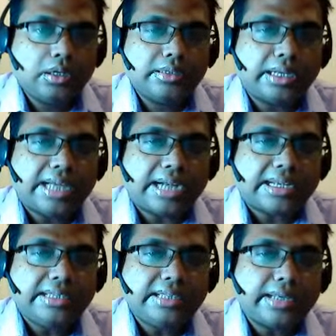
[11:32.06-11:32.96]
The
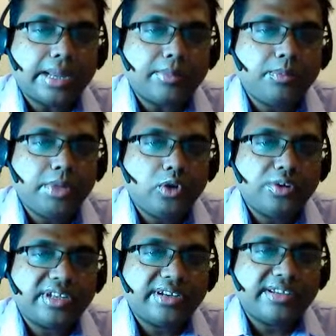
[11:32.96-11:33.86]
data in the table below
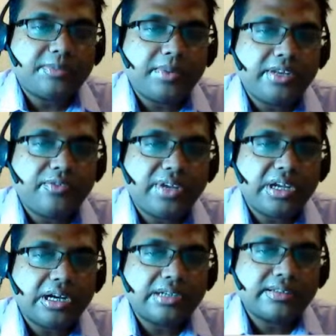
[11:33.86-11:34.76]
is a display in
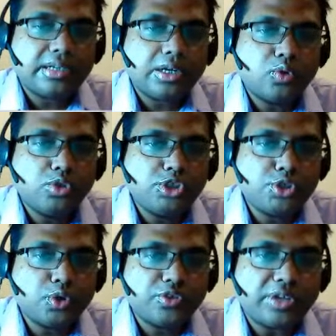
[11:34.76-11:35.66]
figures which
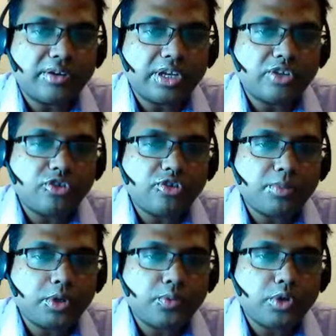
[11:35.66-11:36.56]
shows the
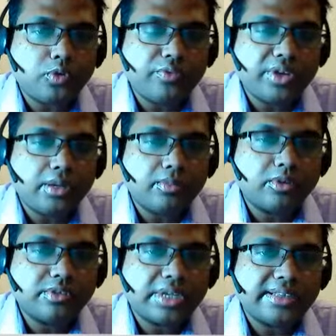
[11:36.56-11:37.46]
relationship between two
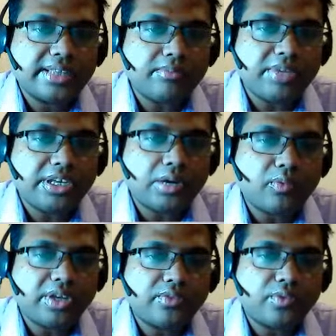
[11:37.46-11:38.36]
variables, length and media
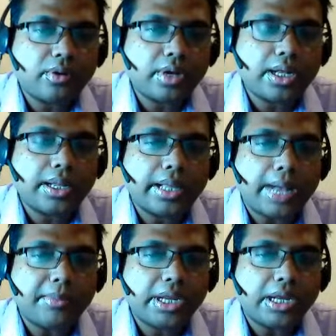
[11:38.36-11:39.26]
weight for
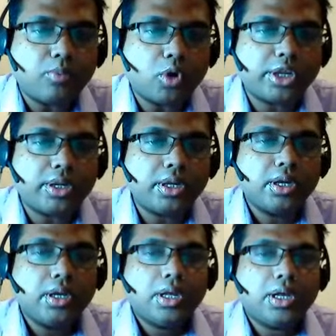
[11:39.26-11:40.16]
American body
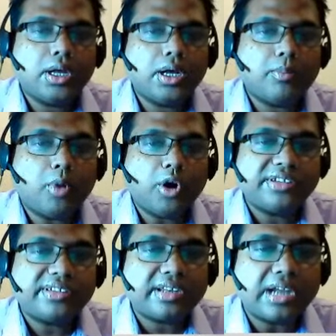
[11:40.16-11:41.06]

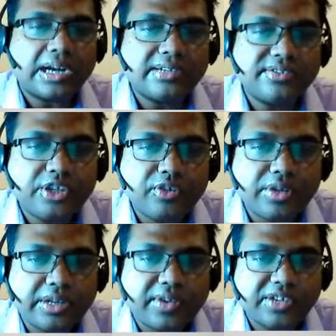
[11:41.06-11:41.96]
boys and girls
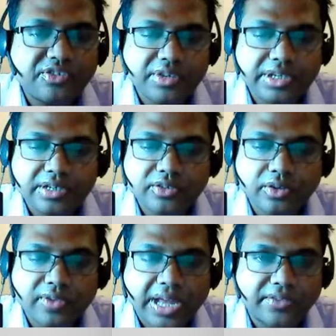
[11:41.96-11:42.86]
during the first 3 years
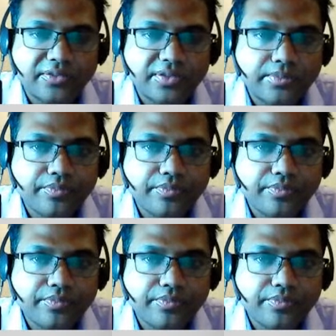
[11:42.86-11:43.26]
of life.